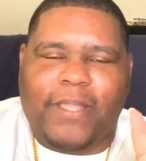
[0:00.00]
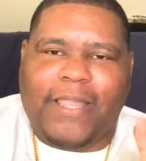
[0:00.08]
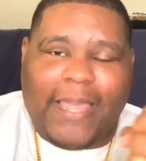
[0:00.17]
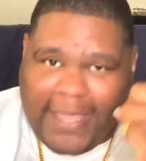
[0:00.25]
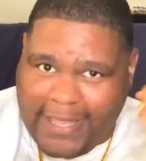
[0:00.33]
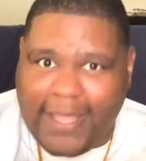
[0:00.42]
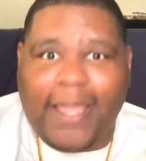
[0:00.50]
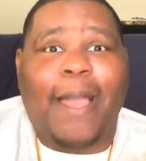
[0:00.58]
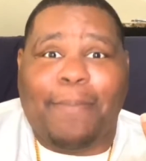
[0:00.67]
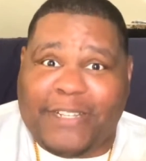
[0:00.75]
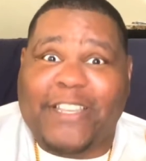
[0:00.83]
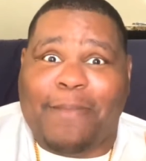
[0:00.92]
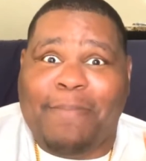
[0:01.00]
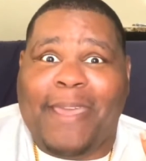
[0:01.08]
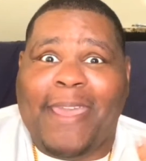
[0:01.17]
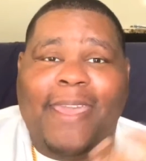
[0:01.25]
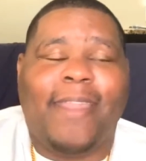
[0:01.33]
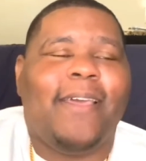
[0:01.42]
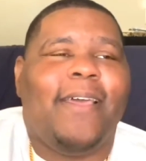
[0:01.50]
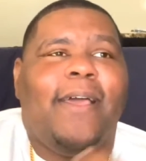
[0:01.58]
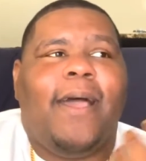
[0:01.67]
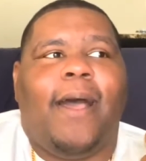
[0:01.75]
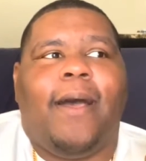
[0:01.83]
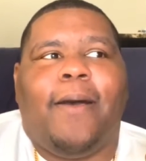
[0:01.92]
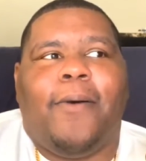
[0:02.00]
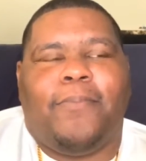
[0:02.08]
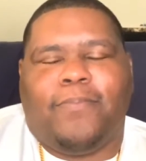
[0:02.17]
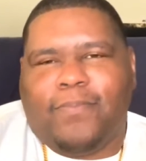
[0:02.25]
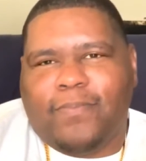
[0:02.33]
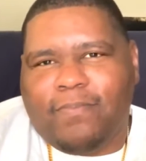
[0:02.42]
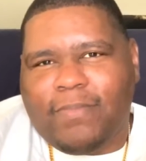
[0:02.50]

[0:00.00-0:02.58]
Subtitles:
like how much I made, how